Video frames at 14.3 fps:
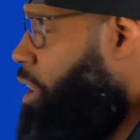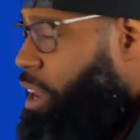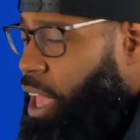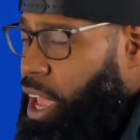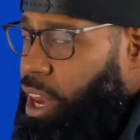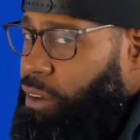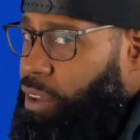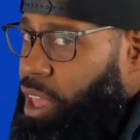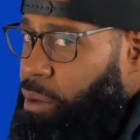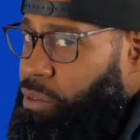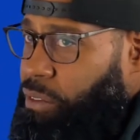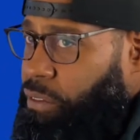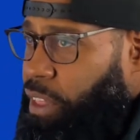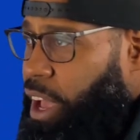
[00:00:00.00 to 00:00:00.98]
negative
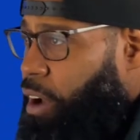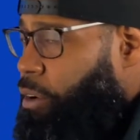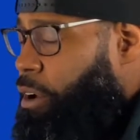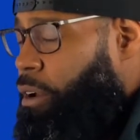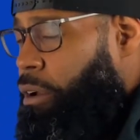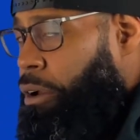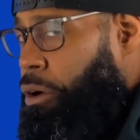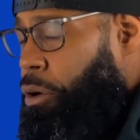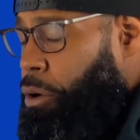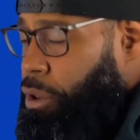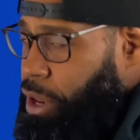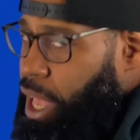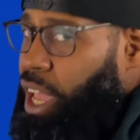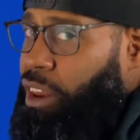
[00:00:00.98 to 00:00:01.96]
cups of flour or
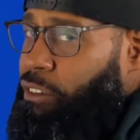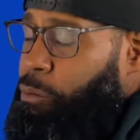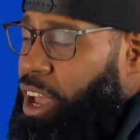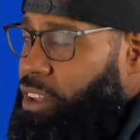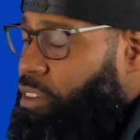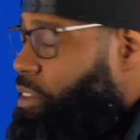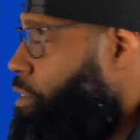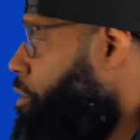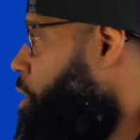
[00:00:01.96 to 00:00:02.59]
negative batches of